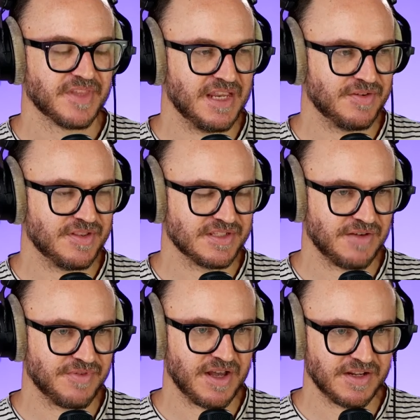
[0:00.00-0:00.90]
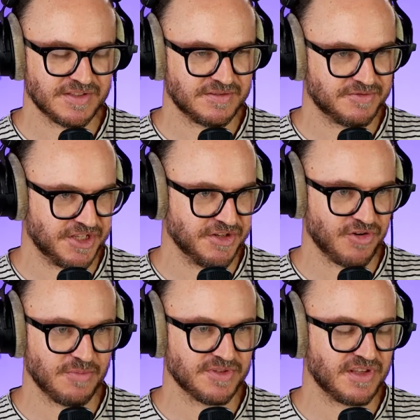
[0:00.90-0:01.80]
even this Havana
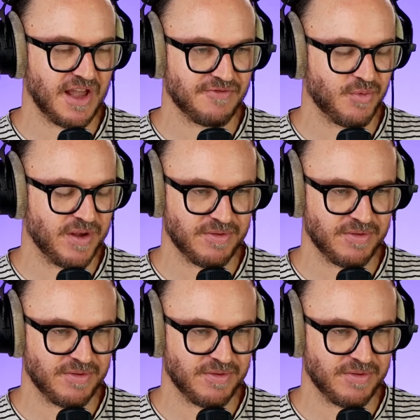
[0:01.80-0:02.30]
syndrome stuff where